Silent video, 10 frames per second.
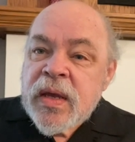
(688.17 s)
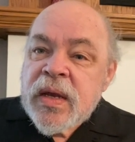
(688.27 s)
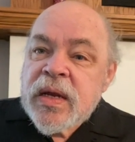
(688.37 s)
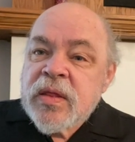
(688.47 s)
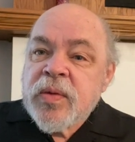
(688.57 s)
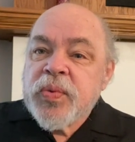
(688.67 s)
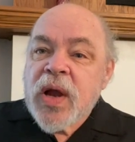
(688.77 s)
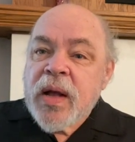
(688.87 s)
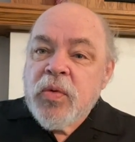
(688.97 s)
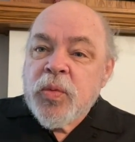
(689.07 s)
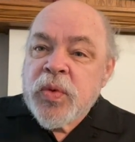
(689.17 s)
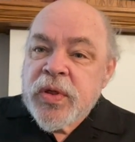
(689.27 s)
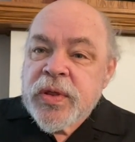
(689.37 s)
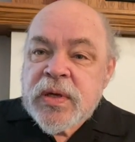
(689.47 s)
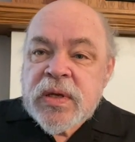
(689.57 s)
And the problem
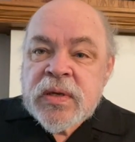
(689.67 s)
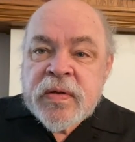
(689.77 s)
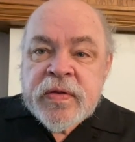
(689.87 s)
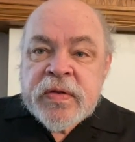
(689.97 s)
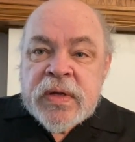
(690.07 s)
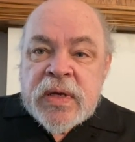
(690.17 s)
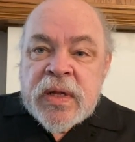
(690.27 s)
with it is